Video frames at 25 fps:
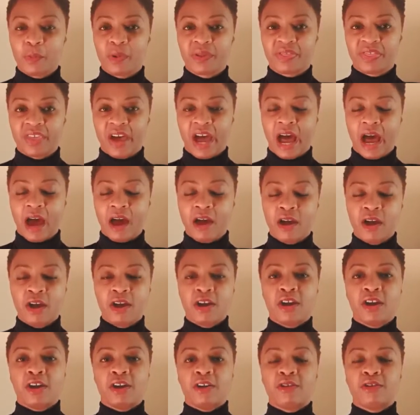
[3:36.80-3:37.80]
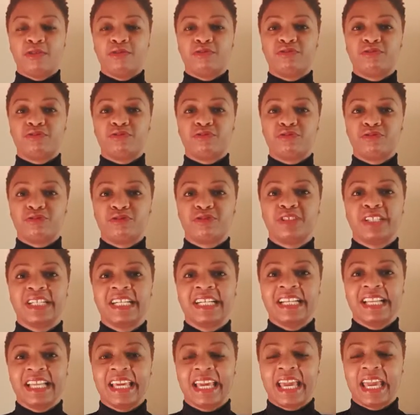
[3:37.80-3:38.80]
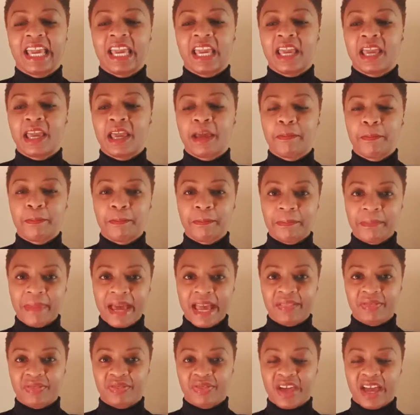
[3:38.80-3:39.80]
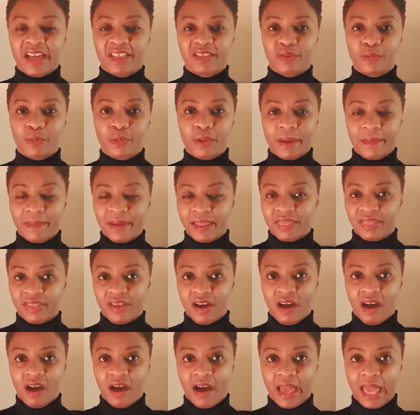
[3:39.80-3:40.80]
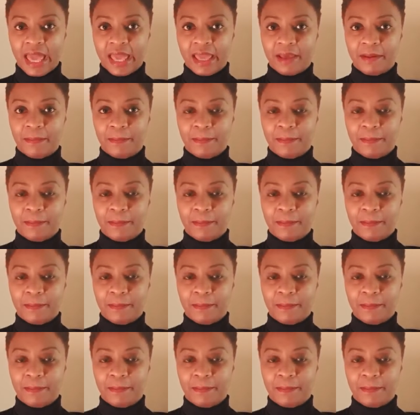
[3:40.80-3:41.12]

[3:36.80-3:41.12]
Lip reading: that, really meant that the women that I